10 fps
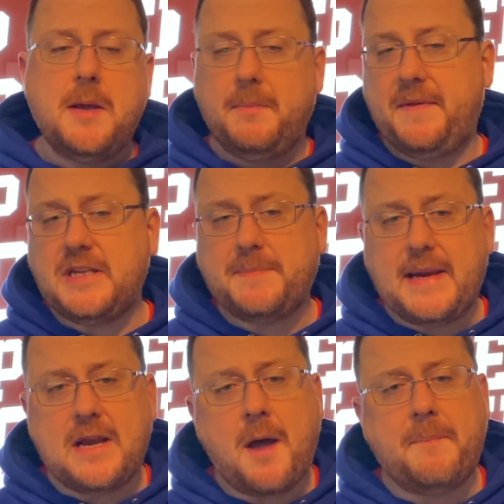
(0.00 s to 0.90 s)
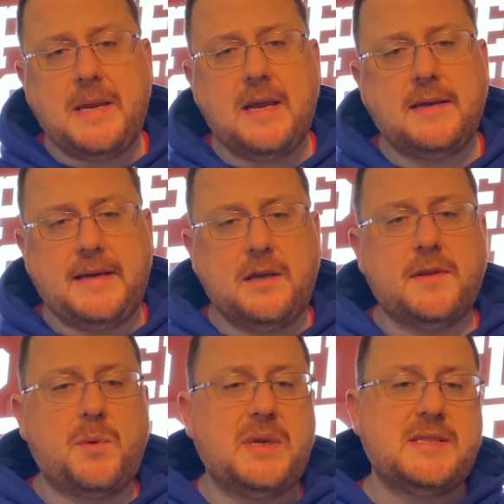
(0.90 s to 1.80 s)
but this might not be a deal
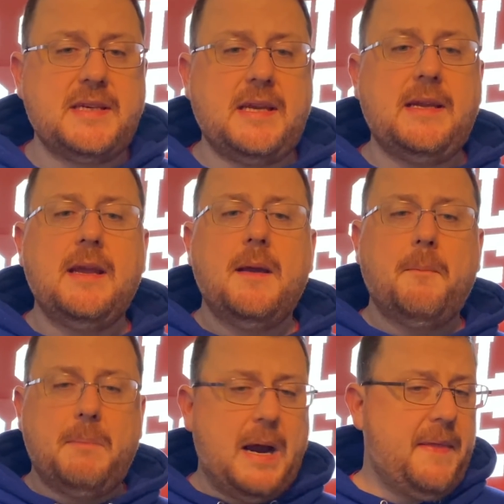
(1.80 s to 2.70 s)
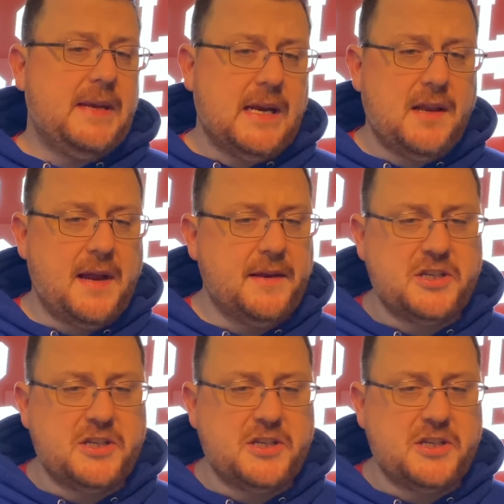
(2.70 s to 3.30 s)
that we see by the deadline.